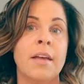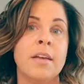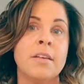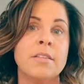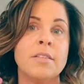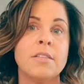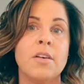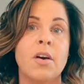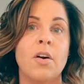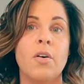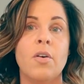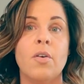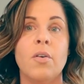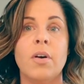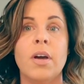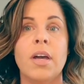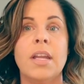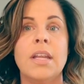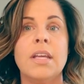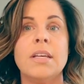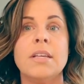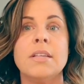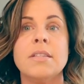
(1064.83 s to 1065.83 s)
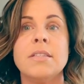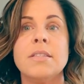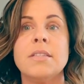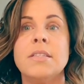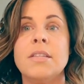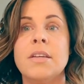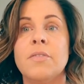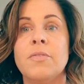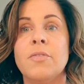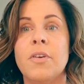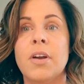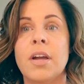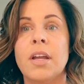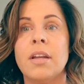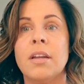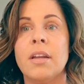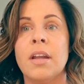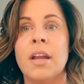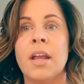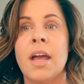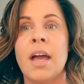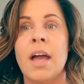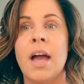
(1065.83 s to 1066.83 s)
So it is different.
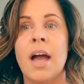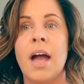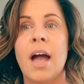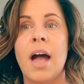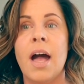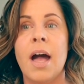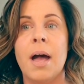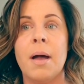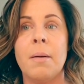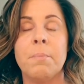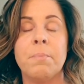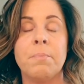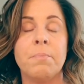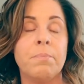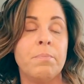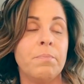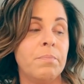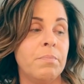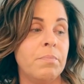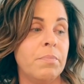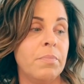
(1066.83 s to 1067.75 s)
Um,